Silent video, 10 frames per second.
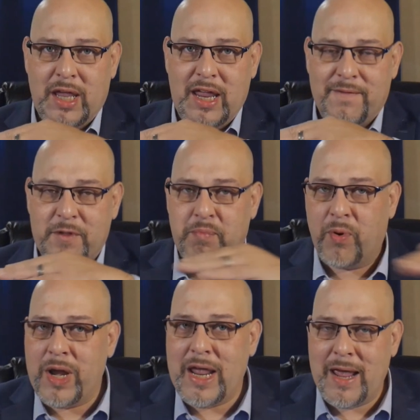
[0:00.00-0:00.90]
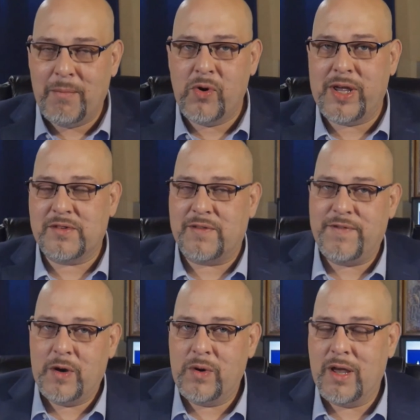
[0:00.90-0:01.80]
if the preamble gives the
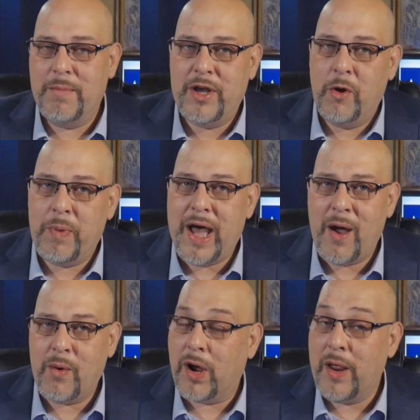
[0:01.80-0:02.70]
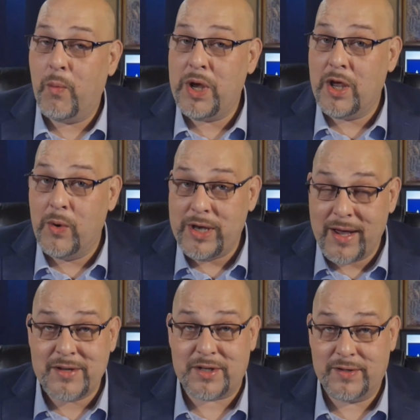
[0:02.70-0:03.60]
federal government no power. And we know it
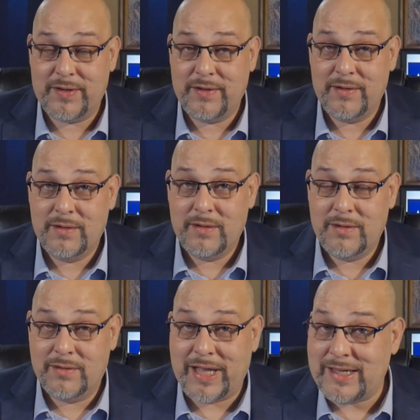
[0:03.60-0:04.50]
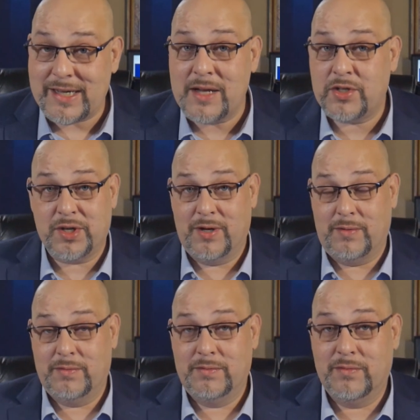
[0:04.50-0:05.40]
doesn't. They said so,
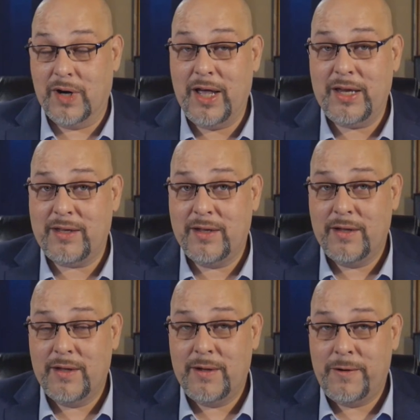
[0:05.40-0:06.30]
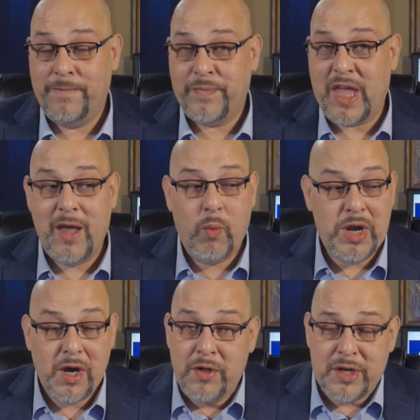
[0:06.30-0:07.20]
right? And we
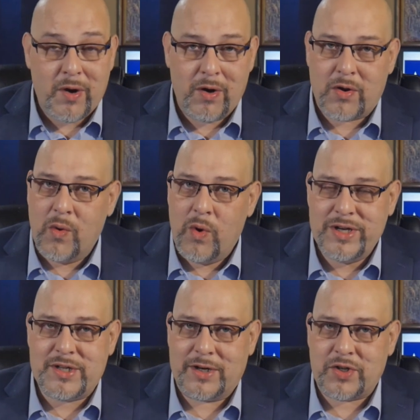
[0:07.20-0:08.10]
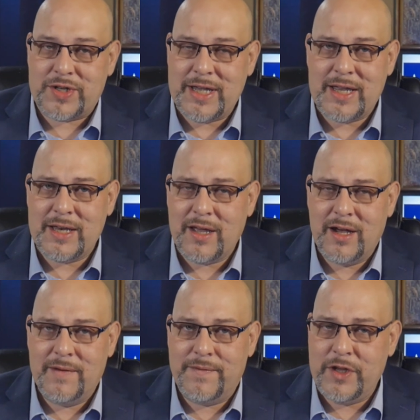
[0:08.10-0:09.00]
know that Article 1, Section 10
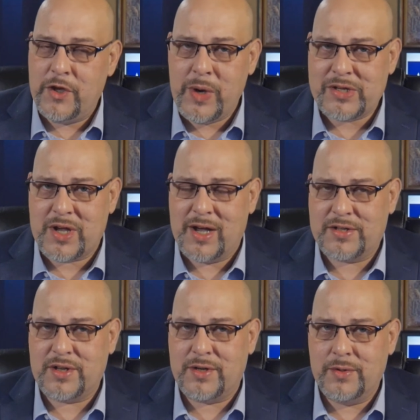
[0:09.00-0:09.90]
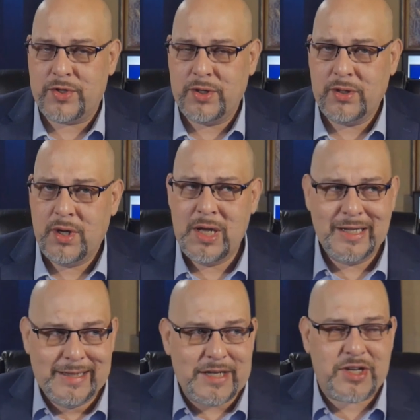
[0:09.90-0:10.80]
of the U.S. Constitution
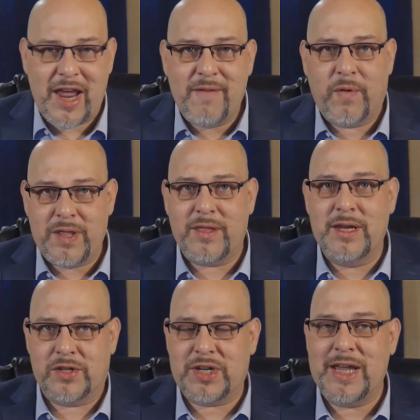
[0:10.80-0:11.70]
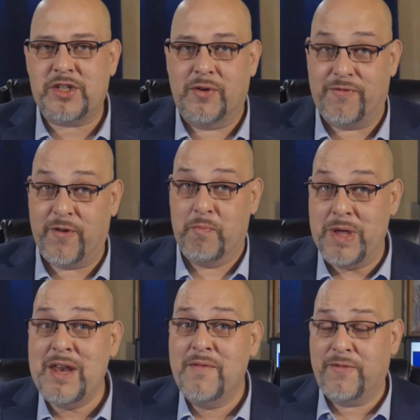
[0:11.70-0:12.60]
lists everything states are
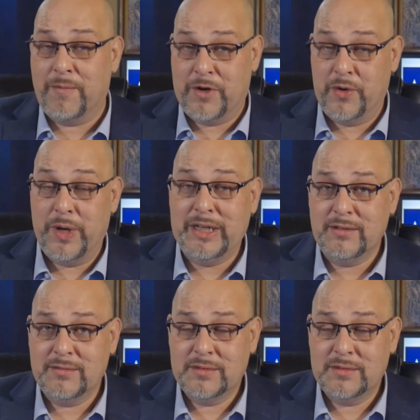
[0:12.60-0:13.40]
forbidden from doing